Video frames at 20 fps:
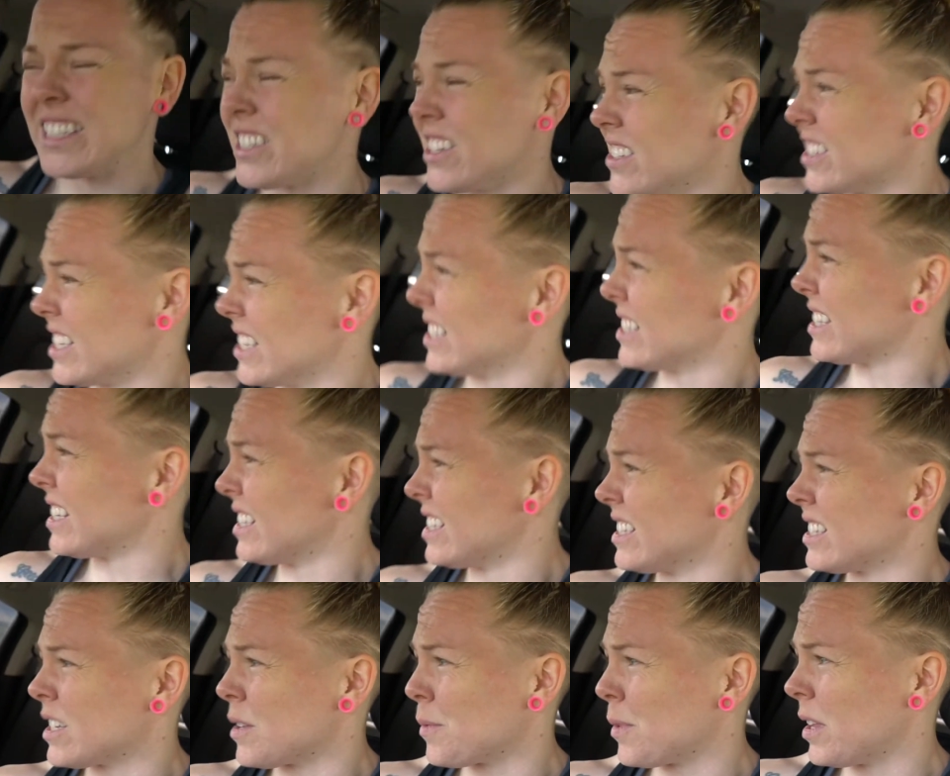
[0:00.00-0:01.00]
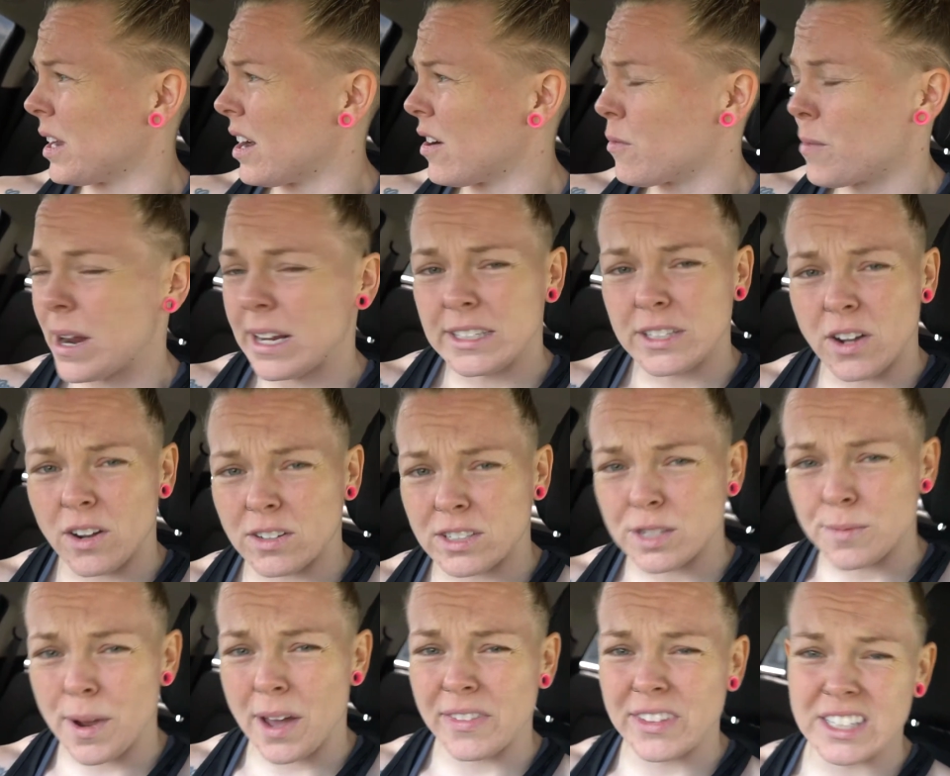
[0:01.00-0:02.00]
so since this is something that everybody talks
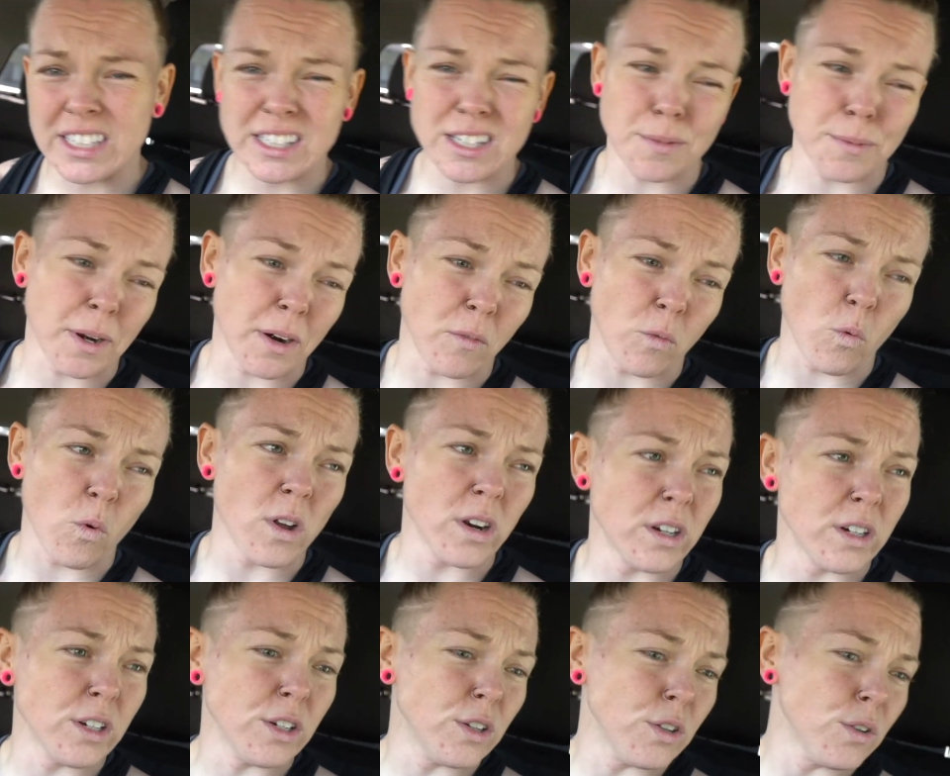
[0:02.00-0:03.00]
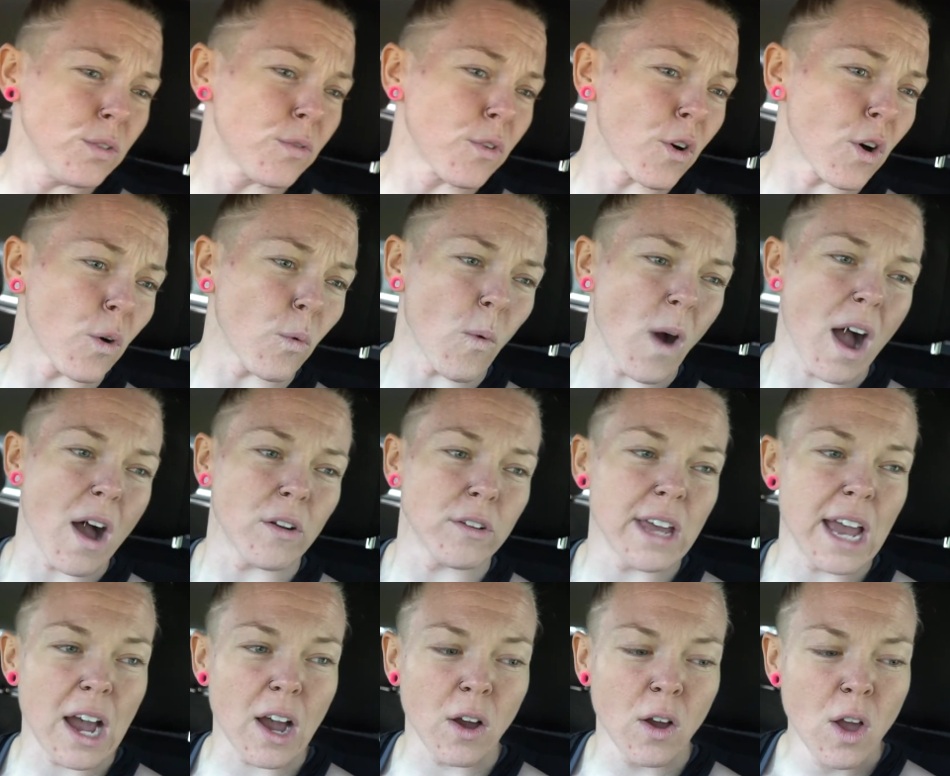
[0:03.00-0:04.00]
about, this is something I've wanted to do for a while
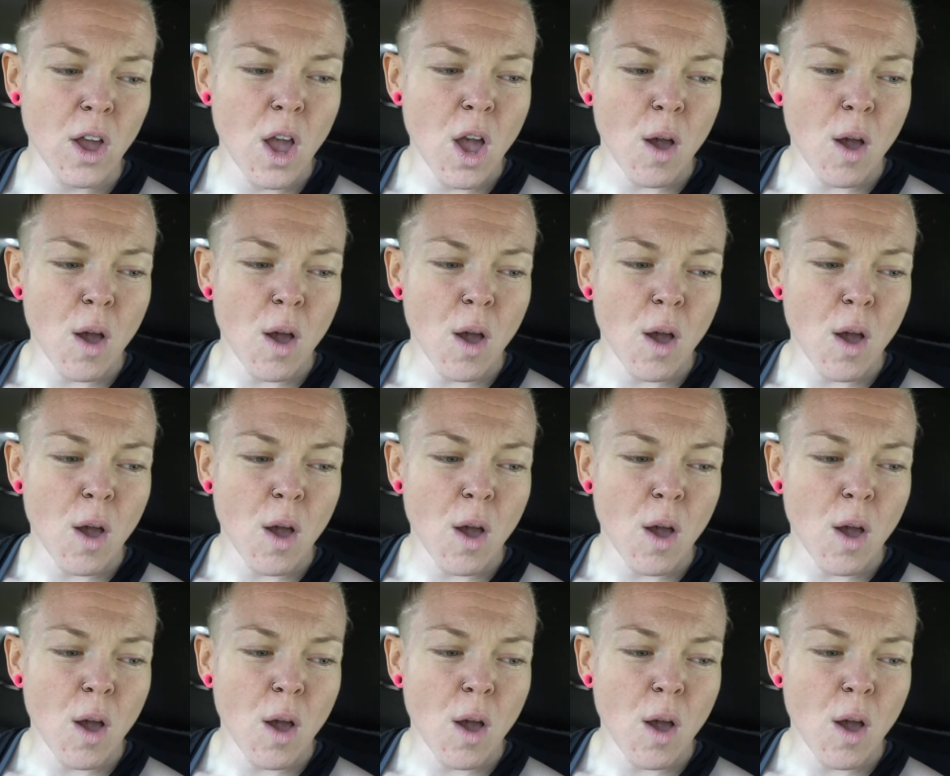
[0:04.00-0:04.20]
now,